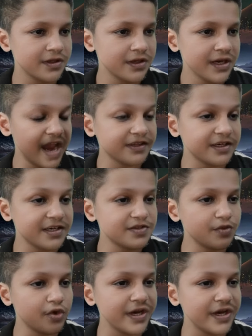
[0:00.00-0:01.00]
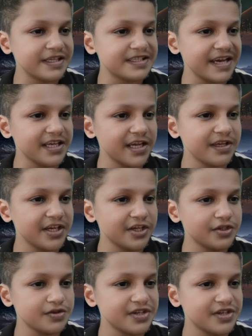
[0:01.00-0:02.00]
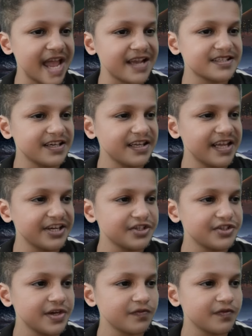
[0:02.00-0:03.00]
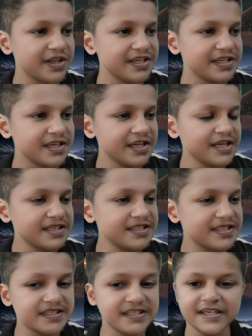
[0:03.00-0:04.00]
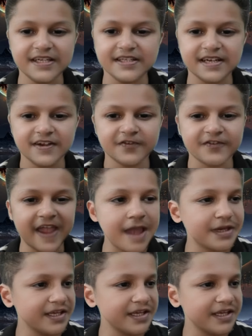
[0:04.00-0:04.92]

And there is more insight given into Drax's relationship with his deceased family.